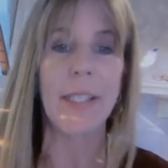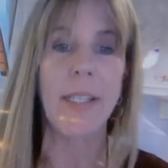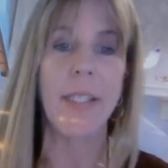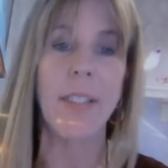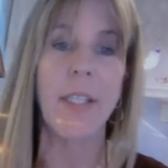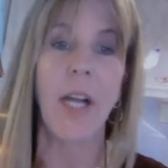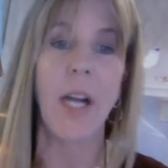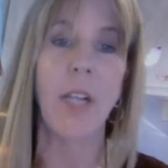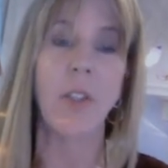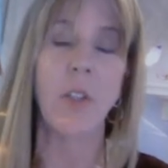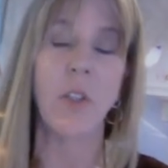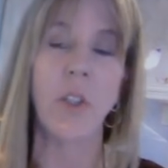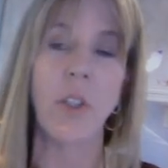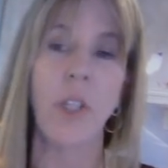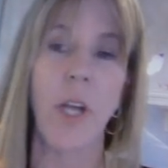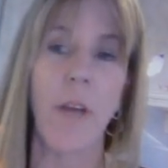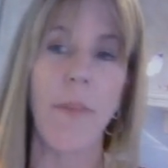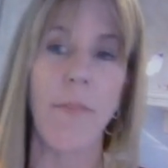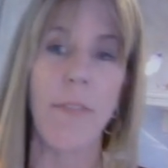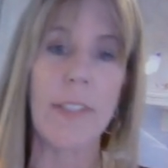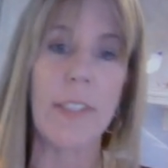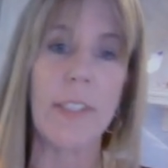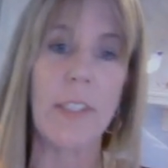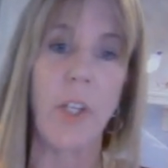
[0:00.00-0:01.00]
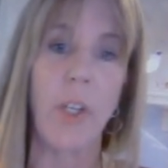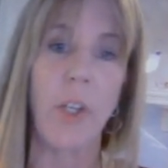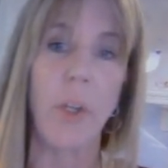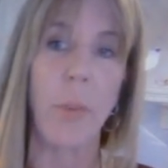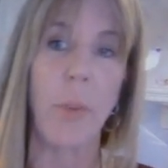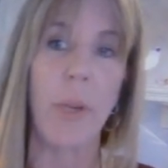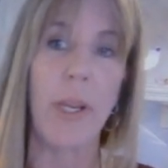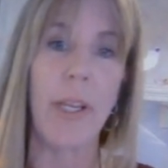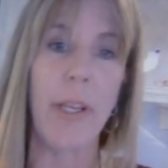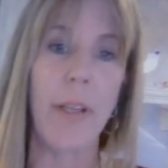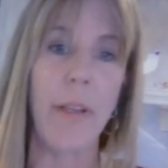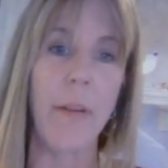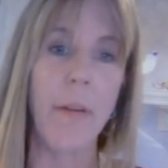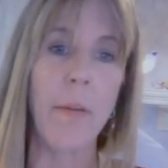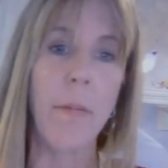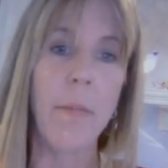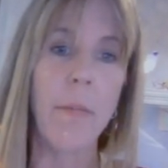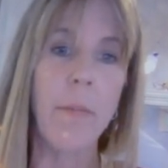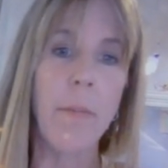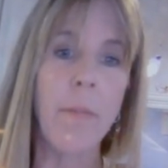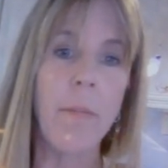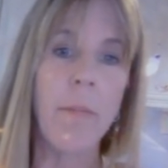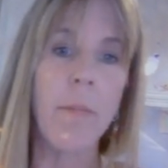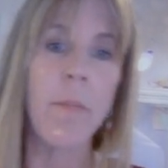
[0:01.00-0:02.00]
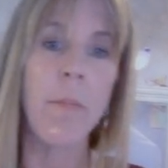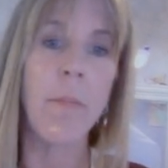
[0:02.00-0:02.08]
you want to go back to the doctor's office to do